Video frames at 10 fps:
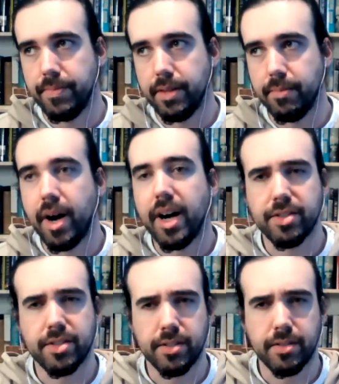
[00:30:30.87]
the
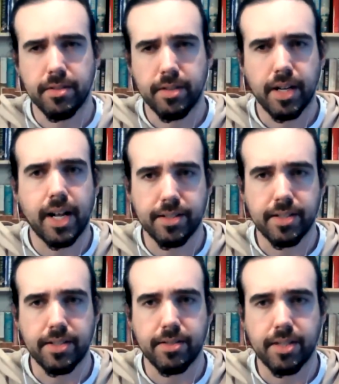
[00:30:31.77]
martial
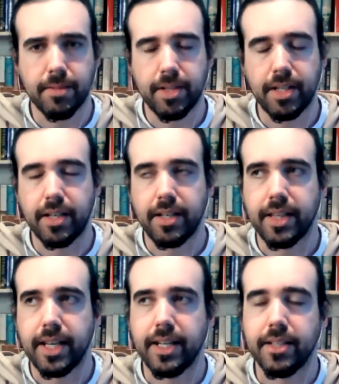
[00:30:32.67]
classes or something like
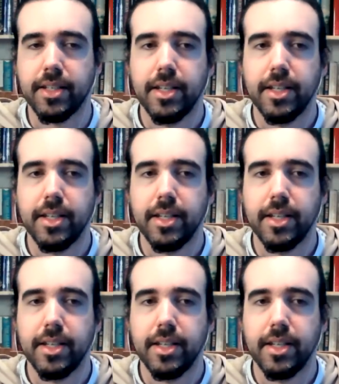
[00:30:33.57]
that.